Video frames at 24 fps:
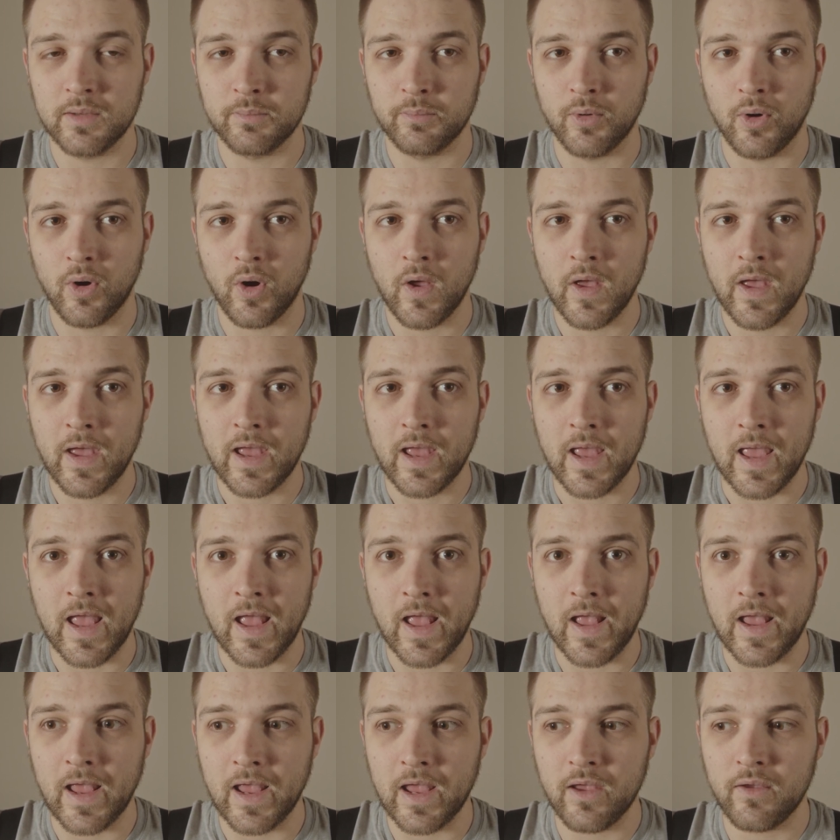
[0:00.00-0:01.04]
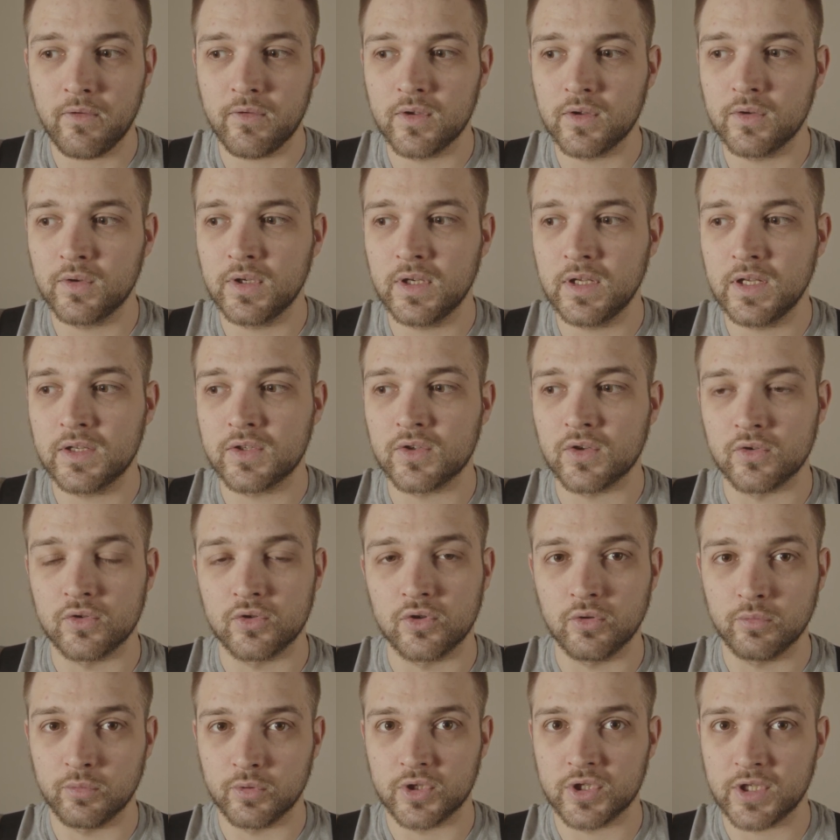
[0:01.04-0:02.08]
But if you need to
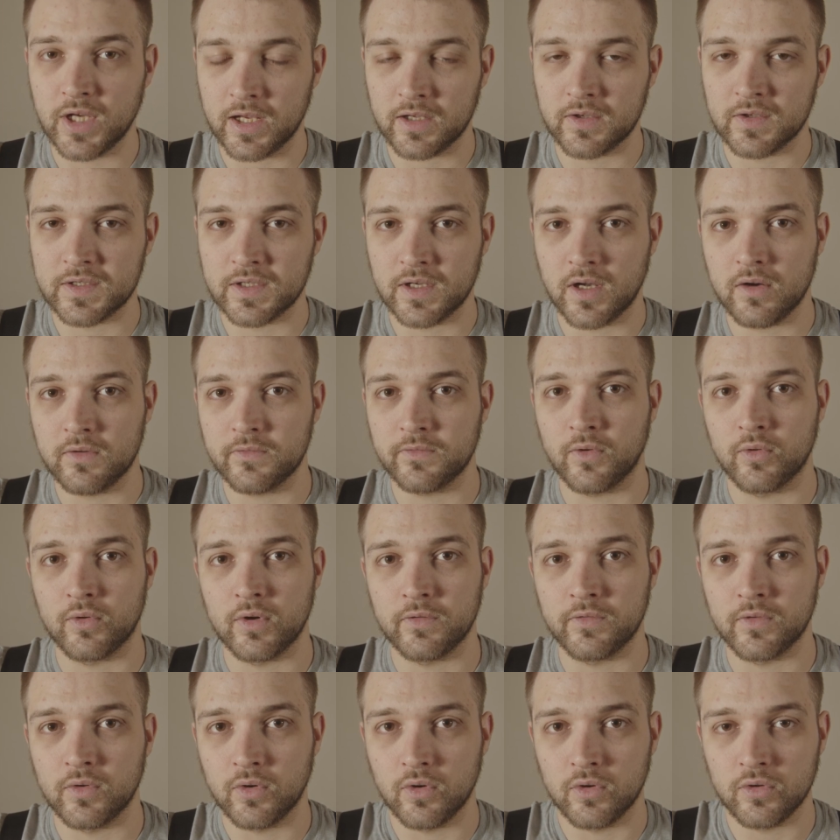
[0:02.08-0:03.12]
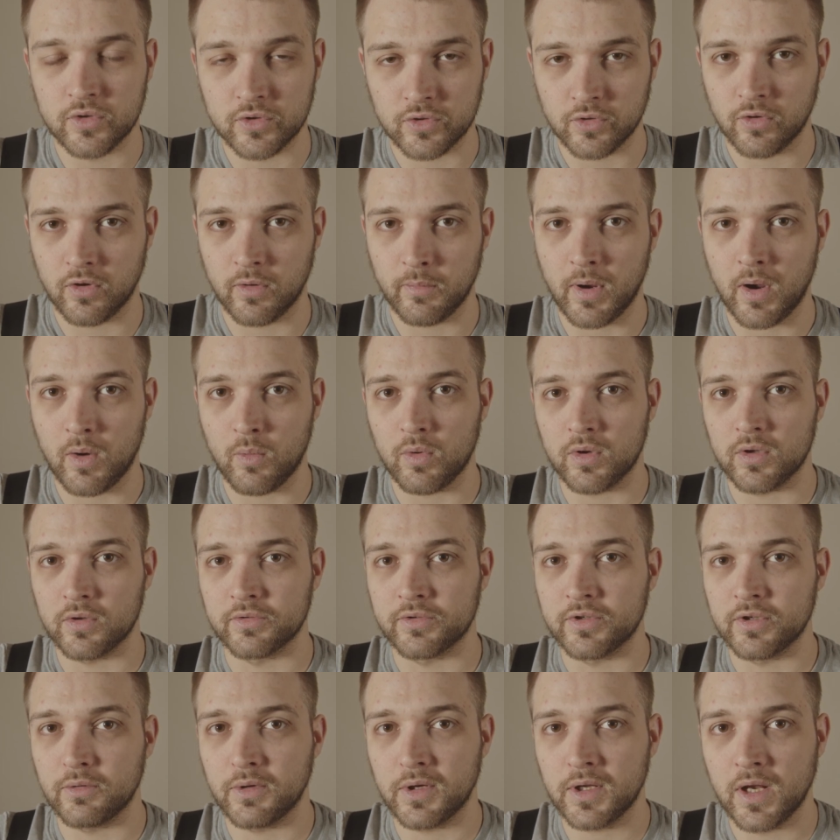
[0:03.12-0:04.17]
double check yourself, or if you're unsure about what you're
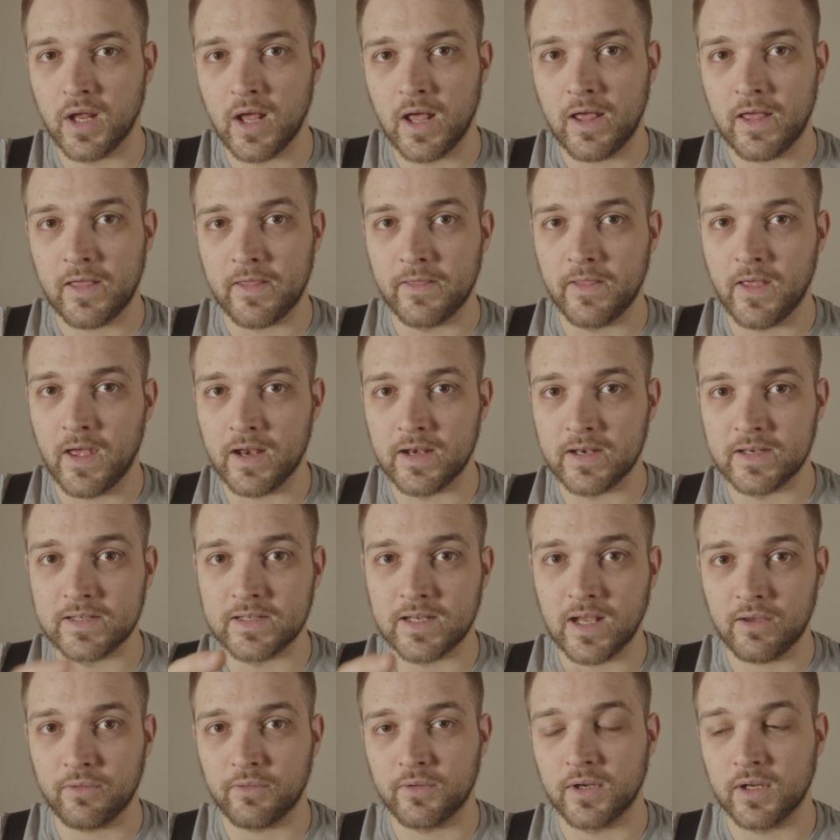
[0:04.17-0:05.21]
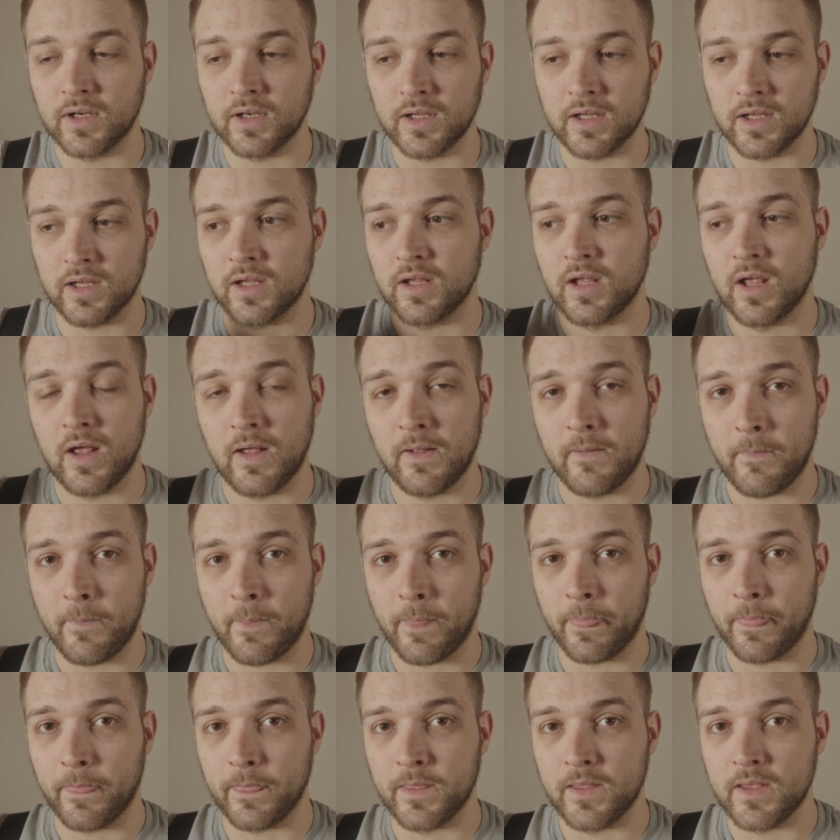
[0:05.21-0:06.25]
doing, then definitely
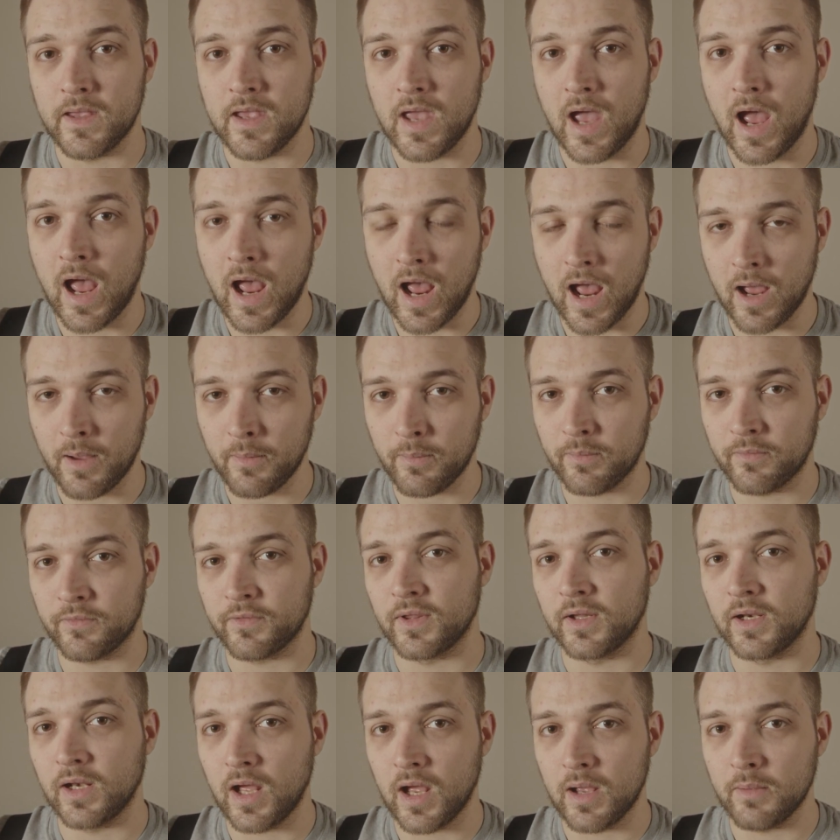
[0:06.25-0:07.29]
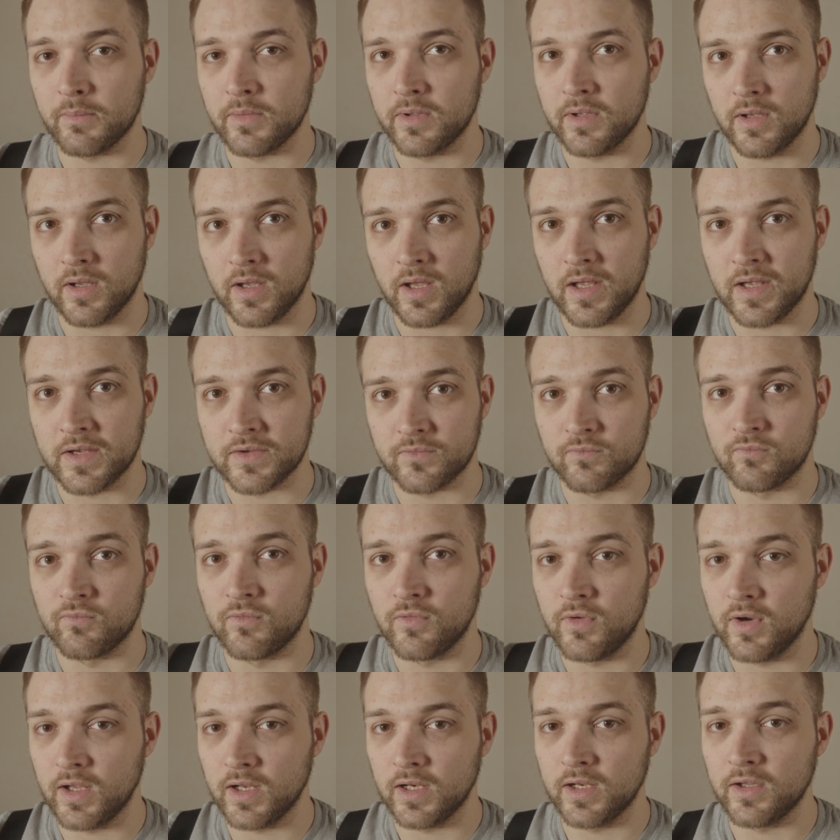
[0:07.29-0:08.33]
the app for the light meter is
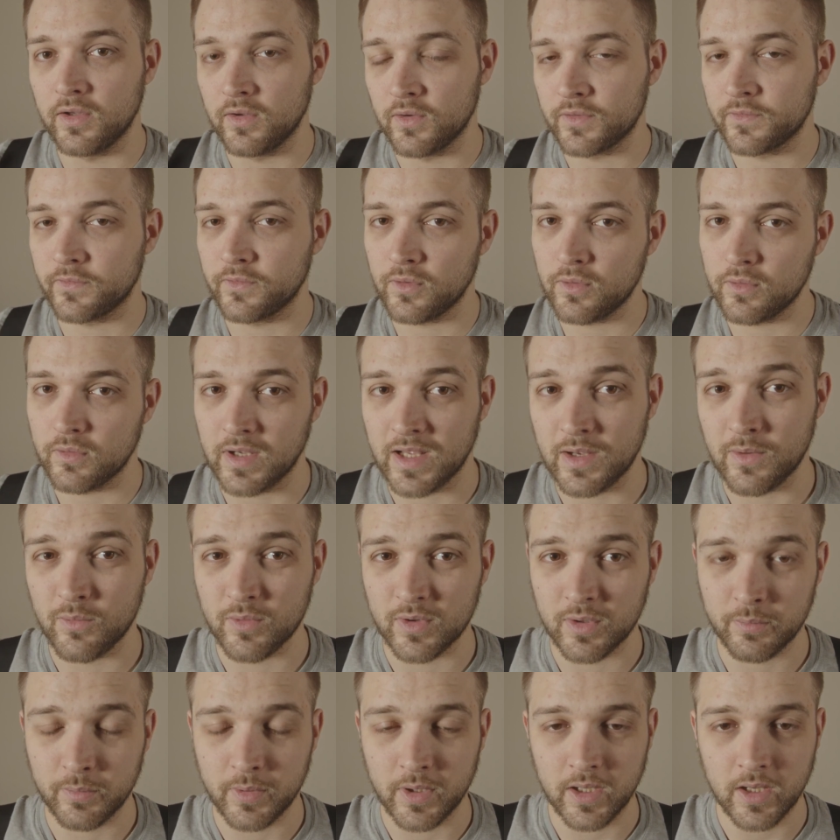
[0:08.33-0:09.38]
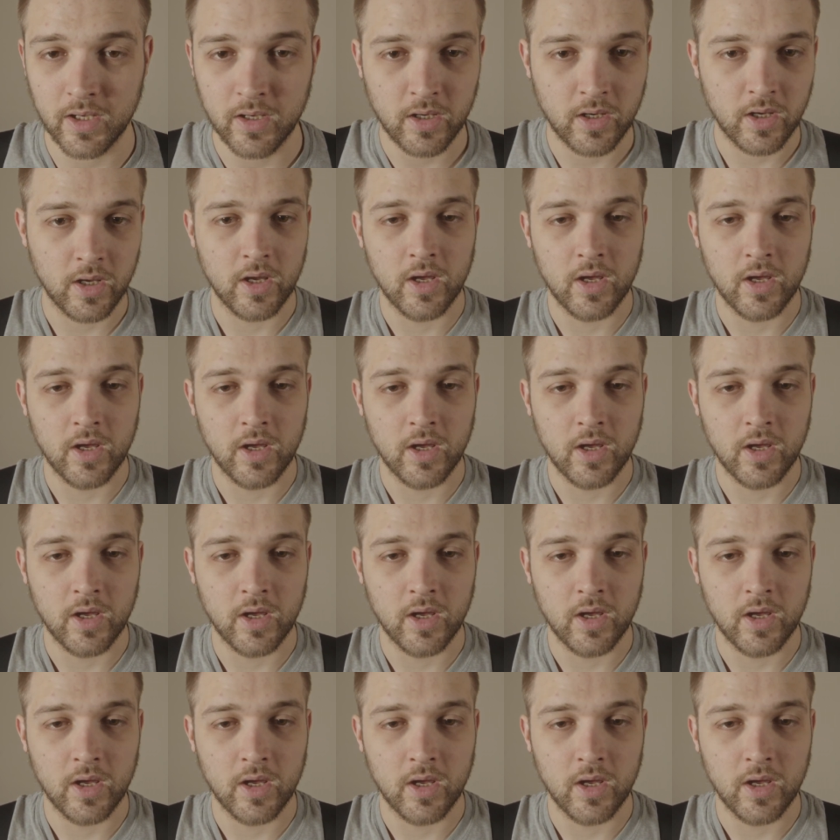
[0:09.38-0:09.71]
really useful, it would appear.